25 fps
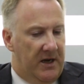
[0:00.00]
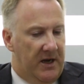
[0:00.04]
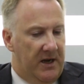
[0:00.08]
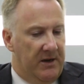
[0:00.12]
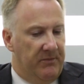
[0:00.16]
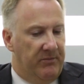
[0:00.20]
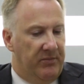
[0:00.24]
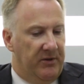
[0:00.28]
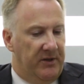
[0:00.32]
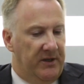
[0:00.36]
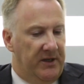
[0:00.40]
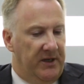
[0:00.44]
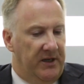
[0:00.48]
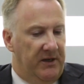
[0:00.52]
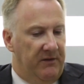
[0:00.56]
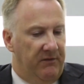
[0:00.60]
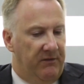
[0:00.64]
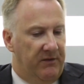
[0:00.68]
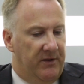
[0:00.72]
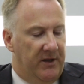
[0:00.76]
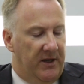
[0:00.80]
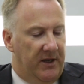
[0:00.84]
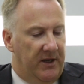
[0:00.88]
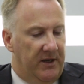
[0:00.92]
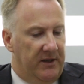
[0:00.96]
I believe
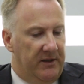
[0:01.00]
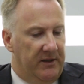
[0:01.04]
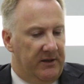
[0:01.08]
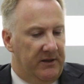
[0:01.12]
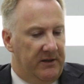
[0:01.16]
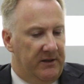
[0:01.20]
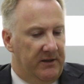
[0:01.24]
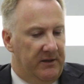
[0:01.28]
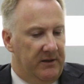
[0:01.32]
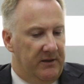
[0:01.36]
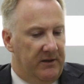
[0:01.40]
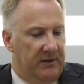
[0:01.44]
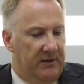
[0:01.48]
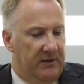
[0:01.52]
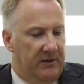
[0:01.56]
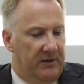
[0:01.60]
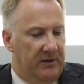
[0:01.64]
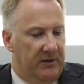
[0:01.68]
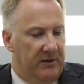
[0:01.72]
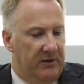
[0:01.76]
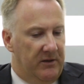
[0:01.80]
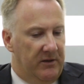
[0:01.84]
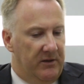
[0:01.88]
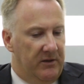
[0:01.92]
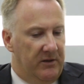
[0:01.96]
that
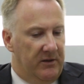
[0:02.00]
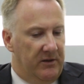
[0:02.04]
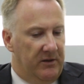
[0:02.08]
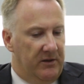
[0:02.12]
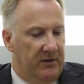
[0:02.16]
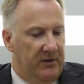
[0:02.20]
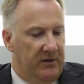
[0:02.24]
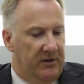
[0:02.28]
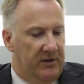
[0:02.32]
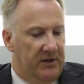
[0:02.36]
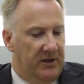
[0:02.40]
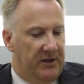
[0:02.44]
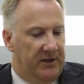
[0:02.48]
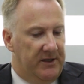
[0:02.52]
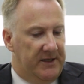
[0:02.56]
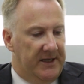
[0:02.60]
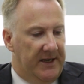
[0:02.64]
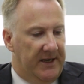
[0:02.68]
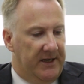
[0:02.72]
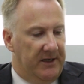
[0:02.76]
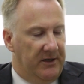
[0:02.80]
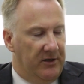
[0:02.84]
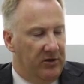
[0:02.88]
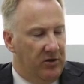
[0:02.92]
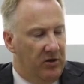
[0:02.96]
the
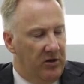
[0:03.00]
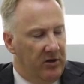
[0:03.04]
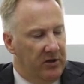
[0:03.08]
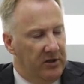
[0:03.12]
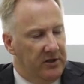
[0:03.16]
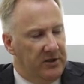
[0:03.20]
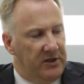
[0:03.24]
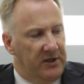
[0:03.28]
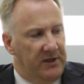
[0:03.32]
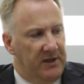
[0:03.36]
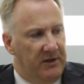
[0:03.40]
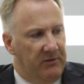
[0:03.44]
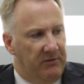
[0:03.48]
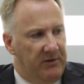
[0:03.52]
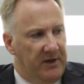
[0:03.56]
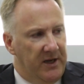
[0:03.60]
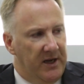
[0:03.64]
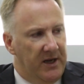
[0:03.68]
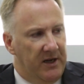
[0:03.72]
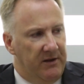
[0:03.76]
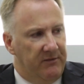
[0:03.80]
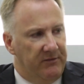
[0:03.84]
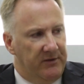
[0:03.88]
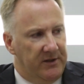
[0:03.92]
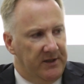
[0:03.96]
technology that we
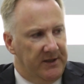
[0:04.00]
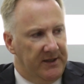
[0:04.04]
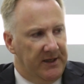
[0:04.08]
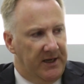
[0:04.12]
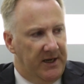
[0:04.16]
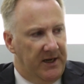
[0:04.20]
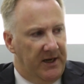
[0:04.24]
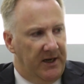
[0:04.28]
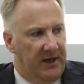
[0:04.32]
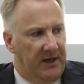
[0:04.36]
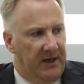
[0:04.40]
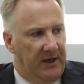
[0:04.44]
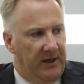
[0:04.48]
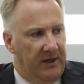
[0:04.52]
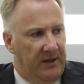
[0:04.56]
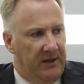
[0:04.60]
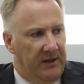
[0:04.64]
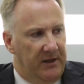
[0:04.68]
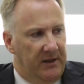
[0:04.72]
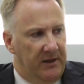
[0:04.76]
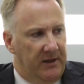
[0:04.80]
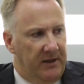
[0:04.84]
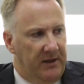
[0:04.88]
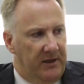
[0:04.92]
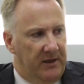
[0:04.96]
have today,
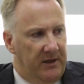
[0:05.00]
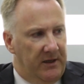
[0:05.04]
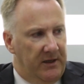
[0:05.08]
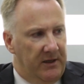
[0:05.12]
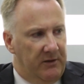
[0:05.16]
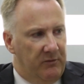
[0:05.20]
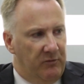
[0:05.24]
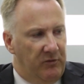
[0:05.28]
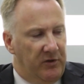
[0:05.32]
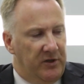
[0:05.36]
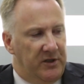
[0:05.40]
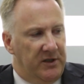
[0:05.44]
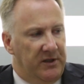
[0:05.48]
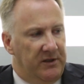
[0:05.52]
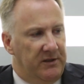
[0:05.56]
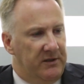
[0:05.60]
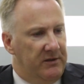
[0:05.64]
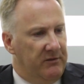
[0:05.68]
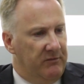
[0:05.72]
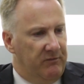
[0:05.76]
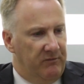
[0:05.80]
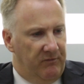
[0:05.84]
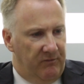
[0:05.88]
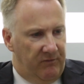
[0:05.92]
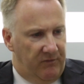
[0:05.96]
which
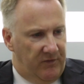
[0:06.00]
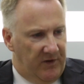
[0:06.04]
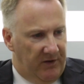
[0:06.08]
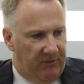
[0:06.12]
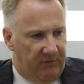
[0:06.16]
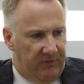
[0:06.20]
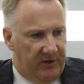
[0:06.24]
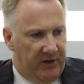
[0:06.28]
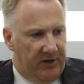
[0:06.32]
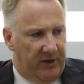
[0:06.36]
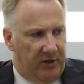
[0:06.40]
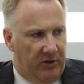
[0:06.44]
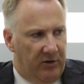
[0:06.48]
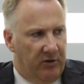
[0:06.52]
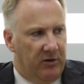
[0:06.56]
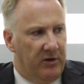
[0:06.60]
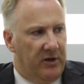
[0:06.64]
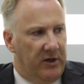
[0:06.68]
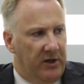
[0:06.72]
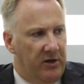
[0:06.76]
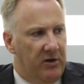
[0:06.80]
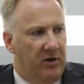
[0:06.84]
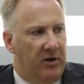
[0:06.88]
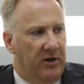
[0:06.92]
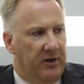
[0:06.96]
is very
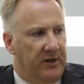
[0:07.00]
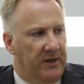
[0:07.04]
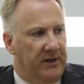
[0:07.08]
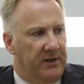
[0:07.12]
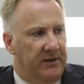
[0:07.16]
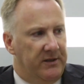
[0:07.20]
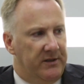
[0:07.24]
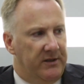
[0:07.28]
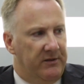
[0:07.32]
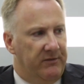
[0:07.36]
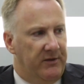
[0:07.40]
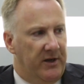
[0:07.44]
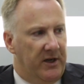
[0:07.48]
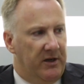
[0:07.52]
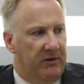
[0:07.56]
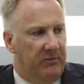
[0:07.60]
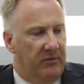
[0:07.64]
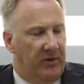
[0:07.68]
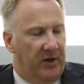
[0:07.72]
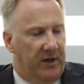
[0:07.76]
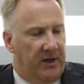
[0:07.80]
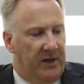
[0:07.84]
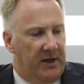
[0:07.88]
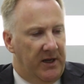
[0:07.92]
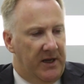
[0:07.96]
early on in its
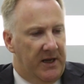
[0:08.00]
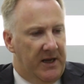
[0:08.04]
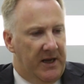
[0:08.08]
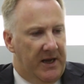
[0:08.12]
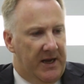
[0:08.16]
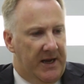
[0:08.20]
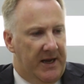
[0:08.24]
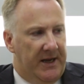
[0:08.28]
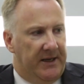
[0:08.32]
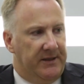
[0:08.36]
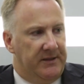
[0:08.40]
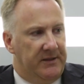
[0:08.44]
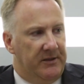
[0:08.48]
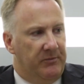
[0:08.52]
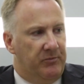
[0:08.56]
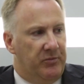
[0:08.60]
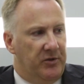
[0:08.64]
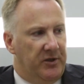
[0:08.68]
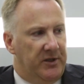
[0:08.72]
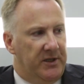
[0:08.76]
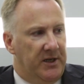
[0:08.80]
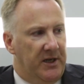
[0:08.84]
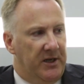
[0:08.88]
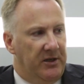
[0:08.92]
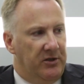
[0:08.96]
development, has the
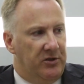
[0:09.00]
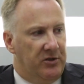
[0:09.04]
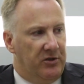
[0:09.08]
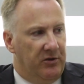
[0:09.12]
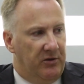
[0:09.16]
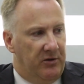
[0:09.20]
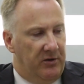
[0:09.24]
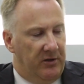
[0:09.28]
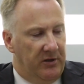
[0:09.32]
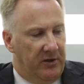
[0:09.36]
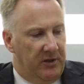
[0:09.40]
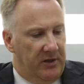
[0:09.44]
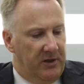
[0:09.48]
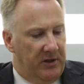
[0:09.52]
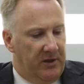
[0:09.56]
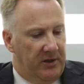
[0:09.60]
potential